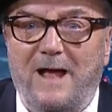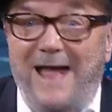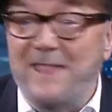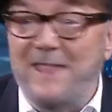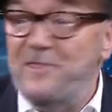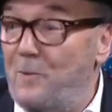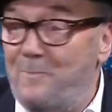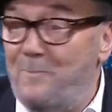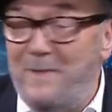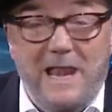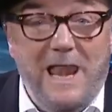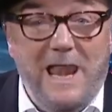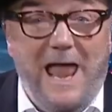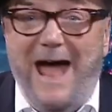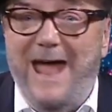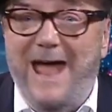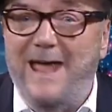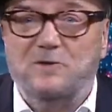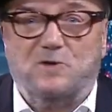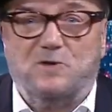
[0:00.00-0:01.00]
and they'll be
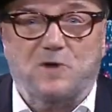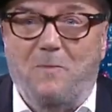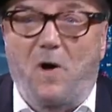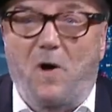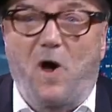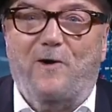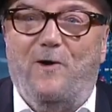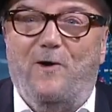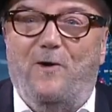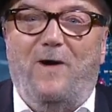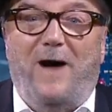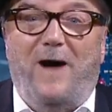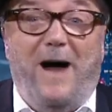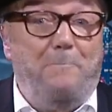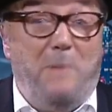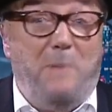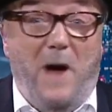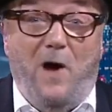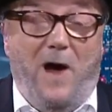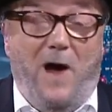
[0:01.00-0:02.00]
lying tomorrow
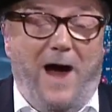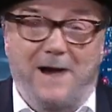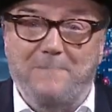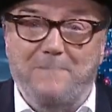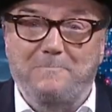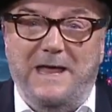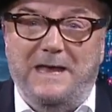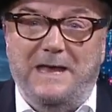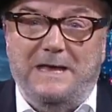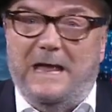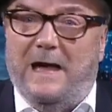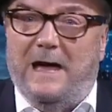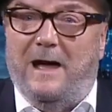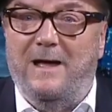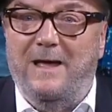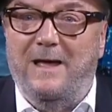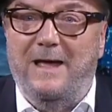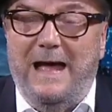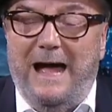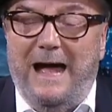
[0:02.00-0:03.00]
about Armenia.